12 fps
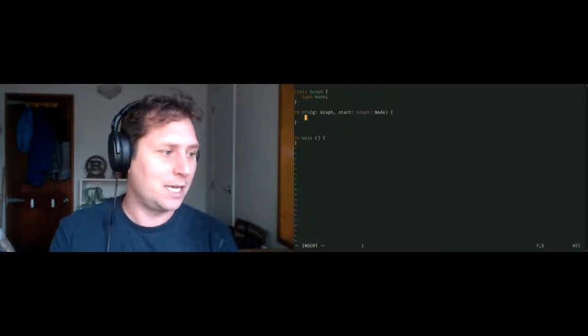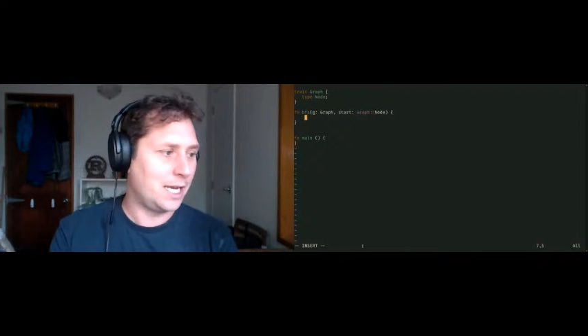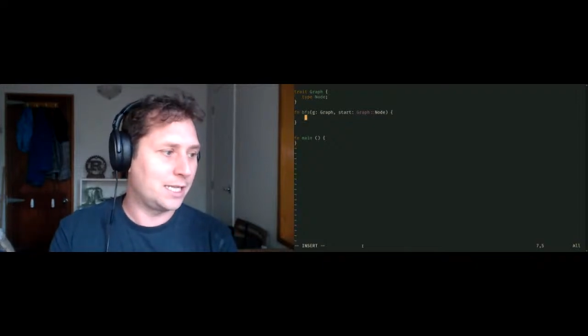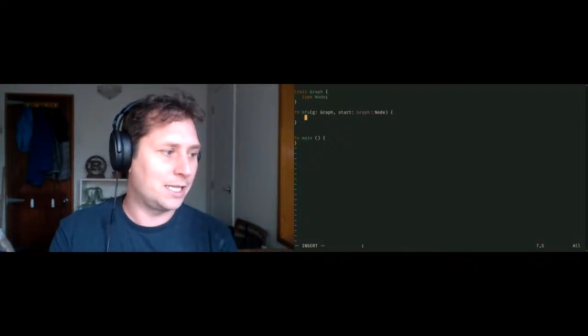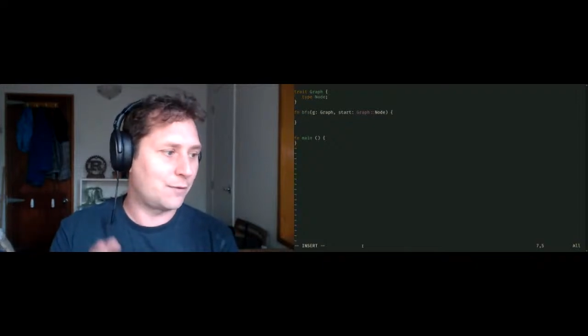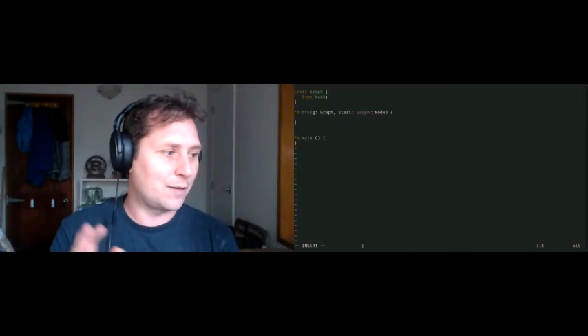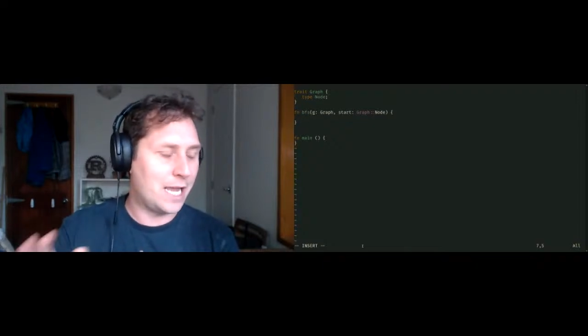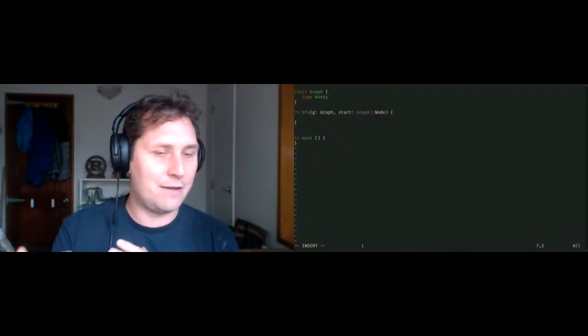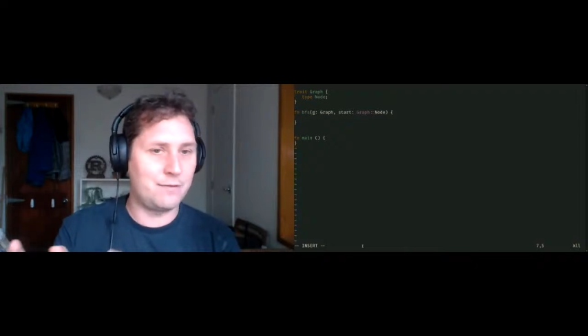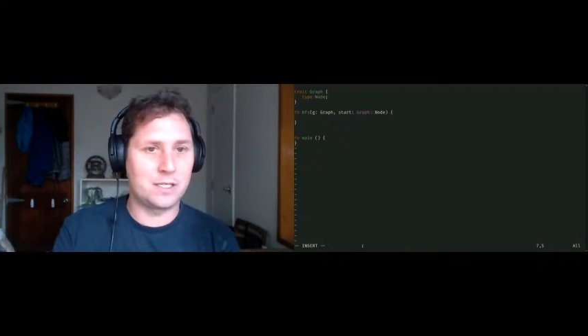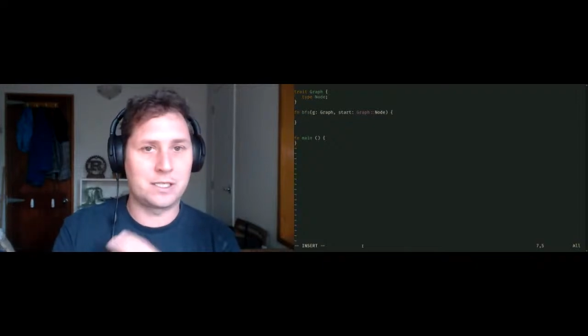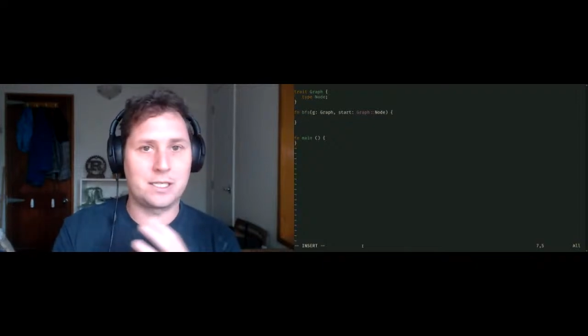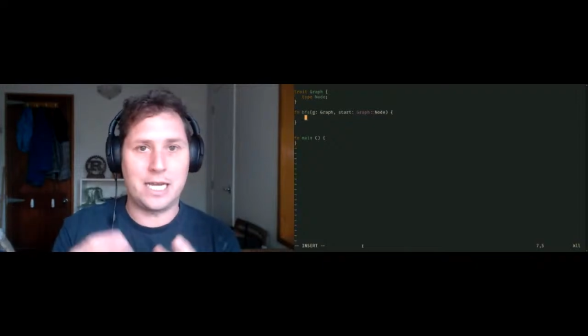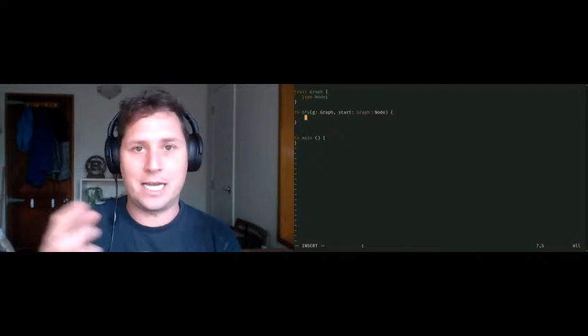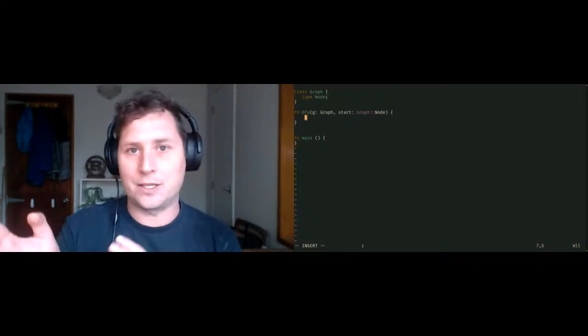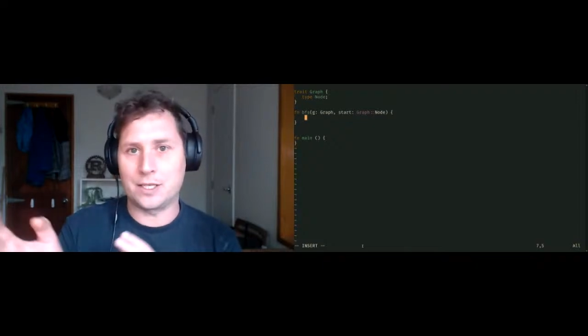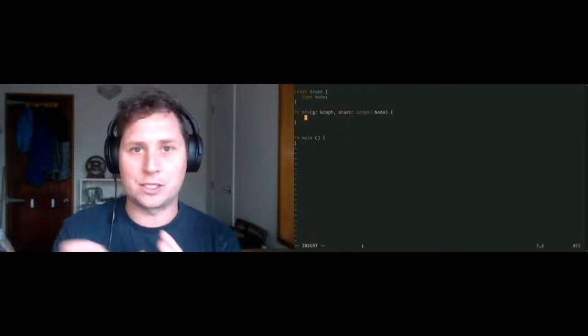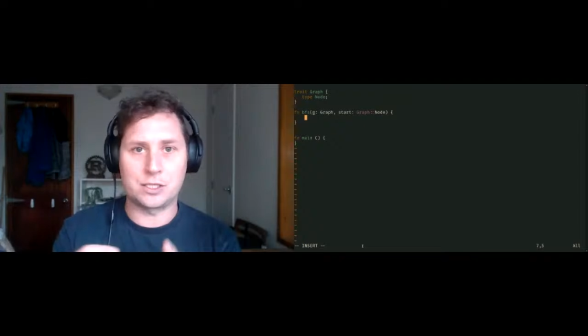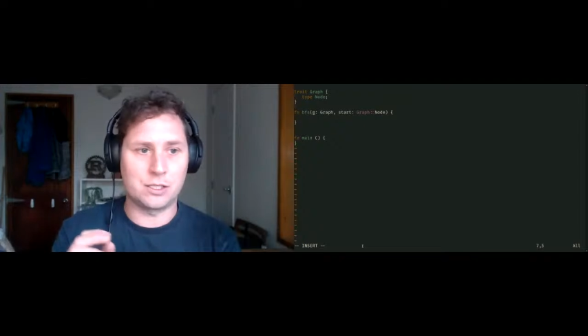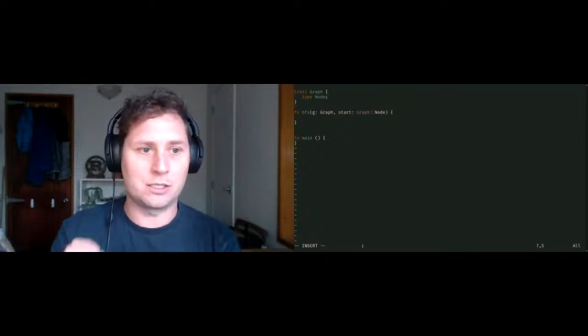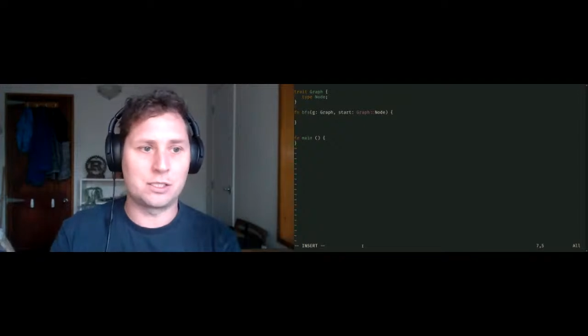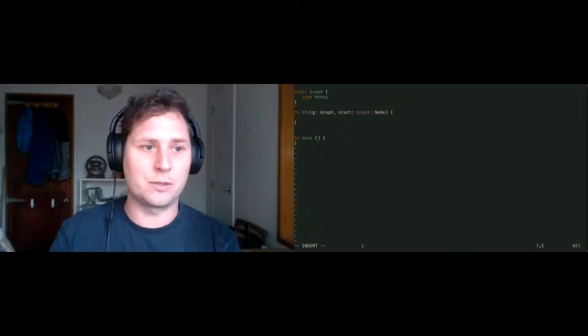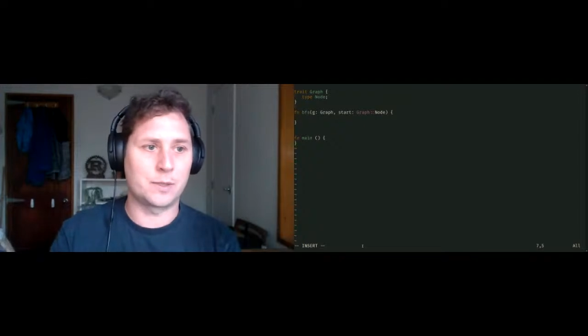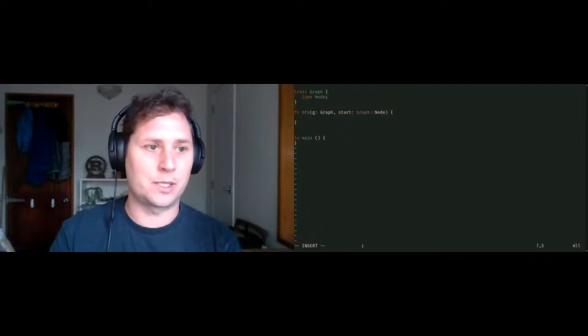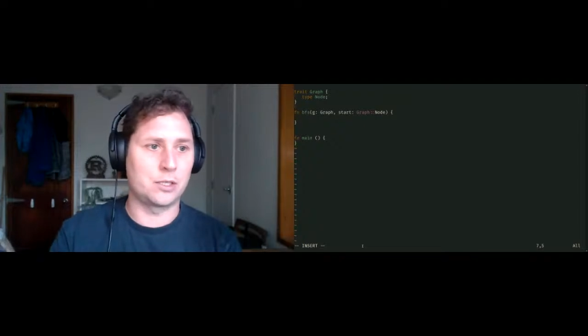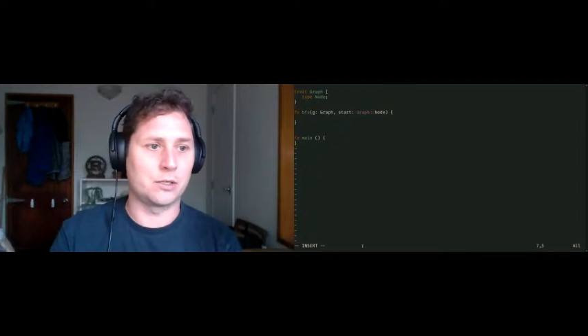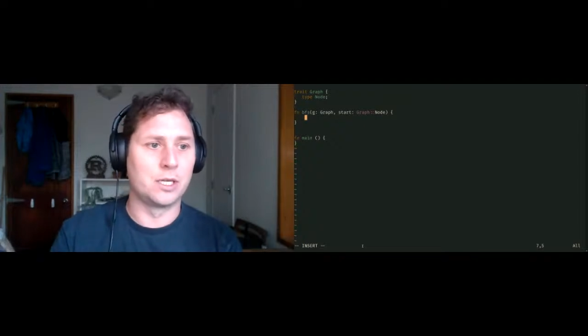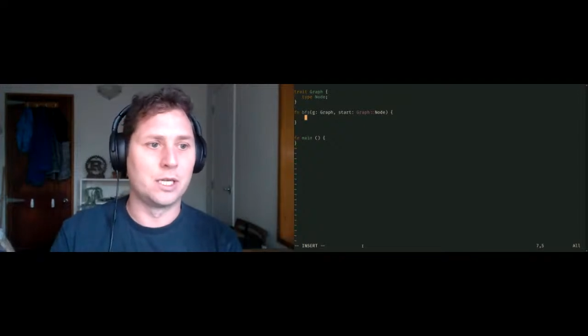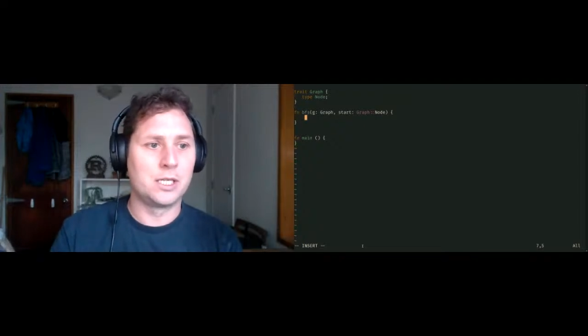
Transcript: And if we haven't, add things to a queue.